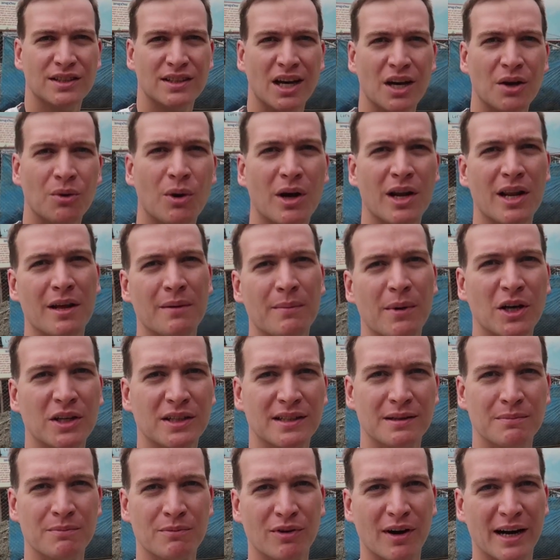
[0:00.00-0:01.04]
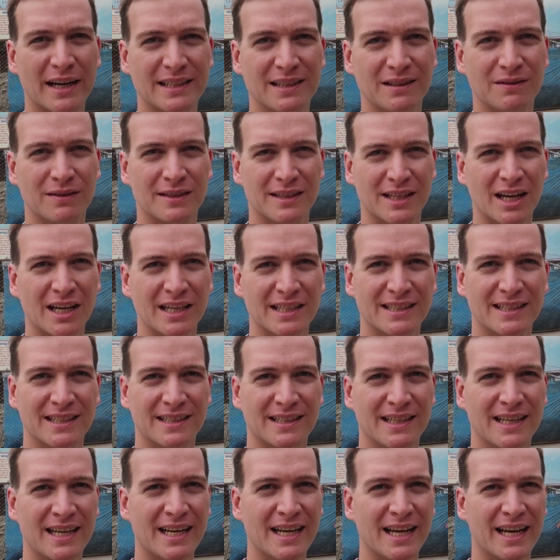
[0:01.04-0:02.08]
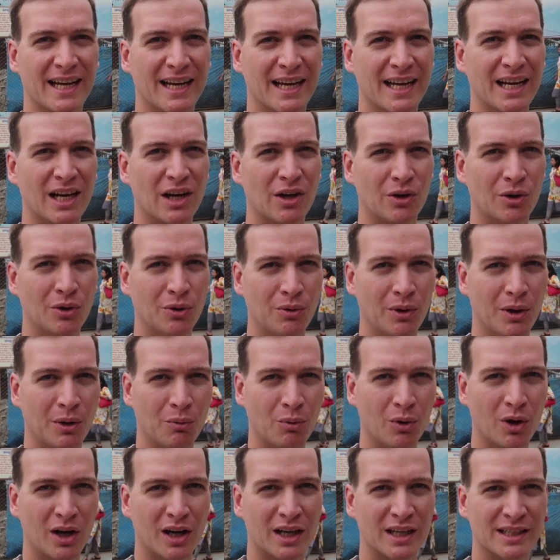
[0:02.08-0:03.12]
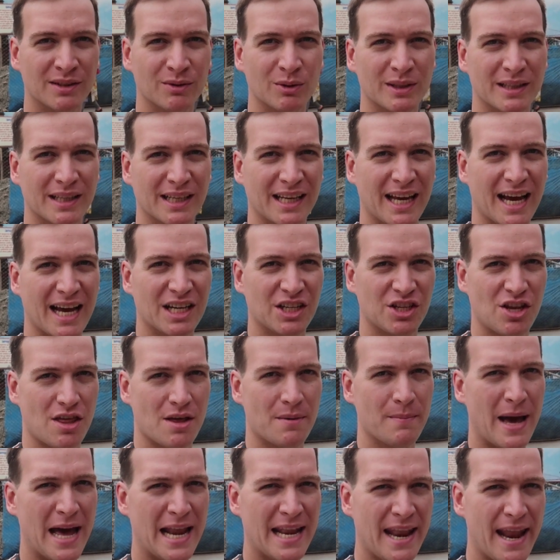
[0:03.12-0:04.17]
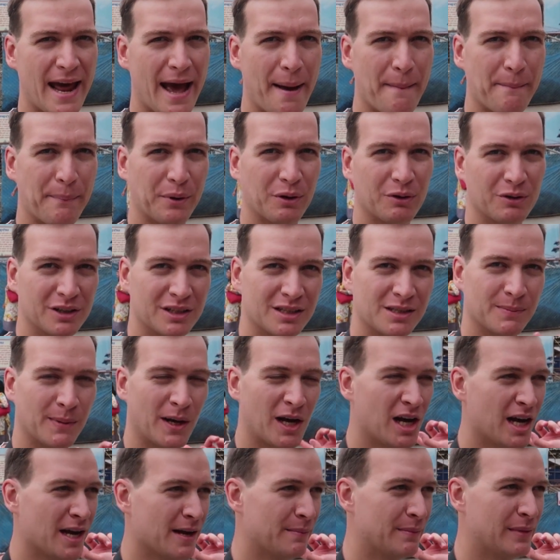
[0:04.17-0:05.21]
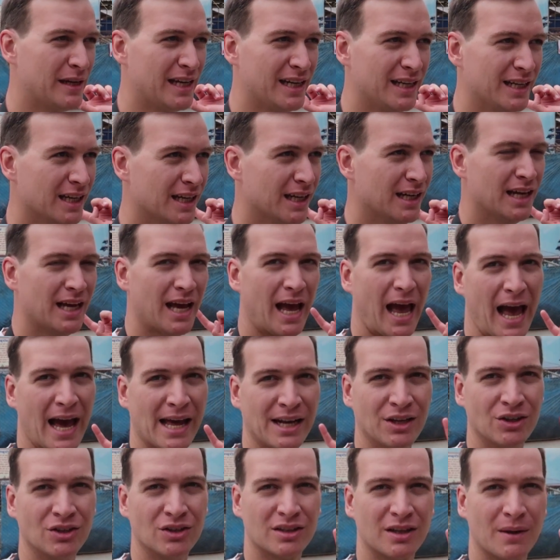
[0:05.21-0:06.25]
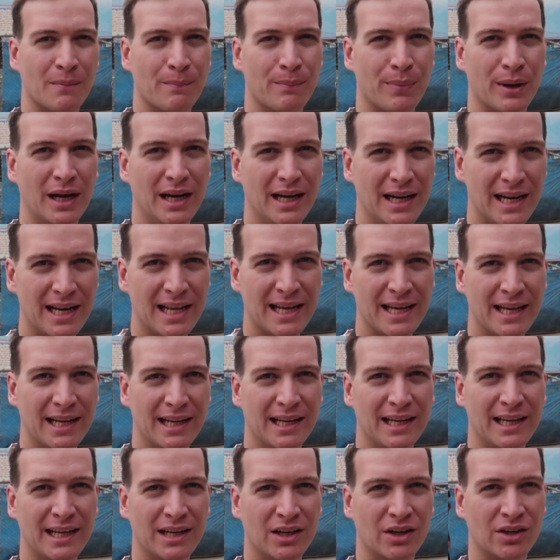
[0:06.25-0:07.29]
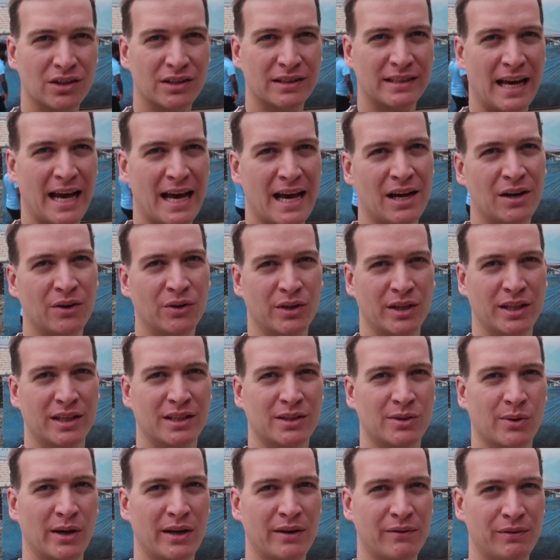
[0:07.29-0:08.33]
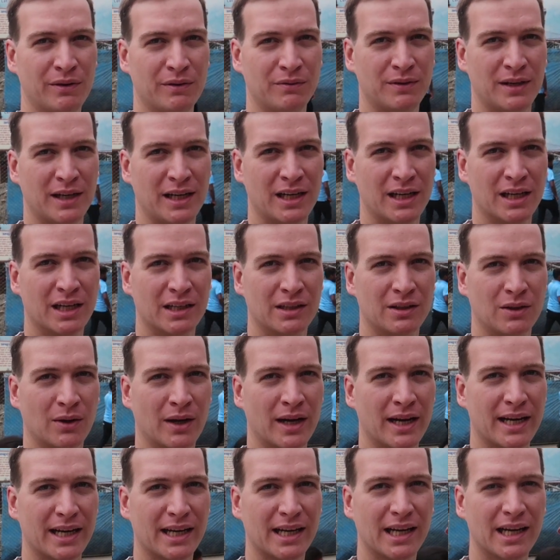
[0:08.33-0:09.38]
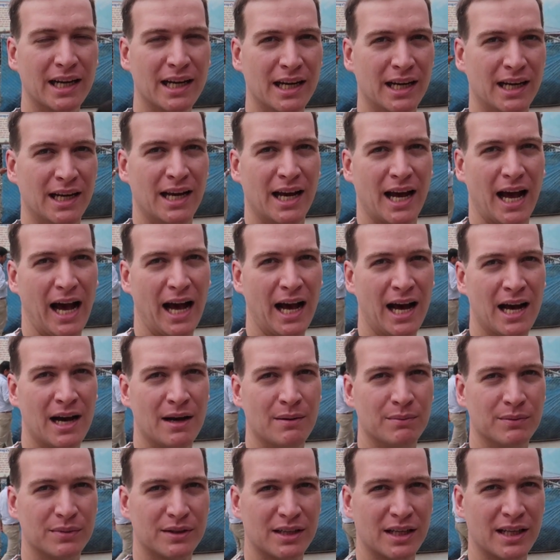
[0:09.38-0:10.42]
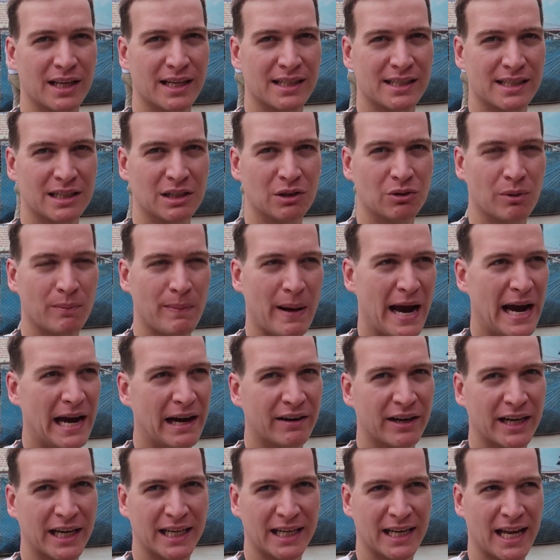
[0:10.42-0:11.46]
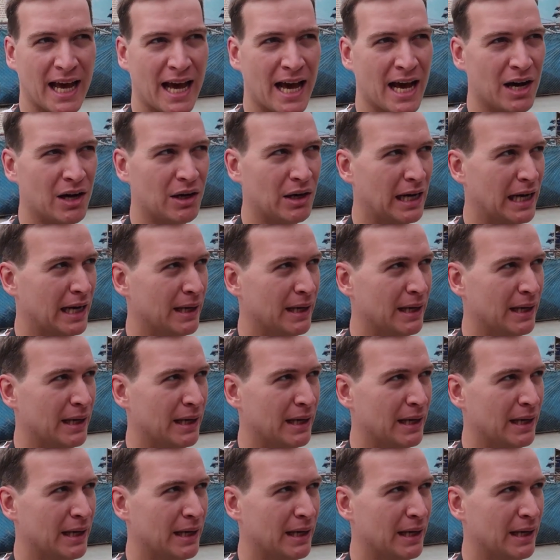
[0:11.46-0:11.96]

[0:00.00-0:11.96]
So one of the most impressive sights to see here, or what was the Kasthamandap, which is behind me, and it was completely knocked down in the 2015 earthquake. So they're still repairing it now,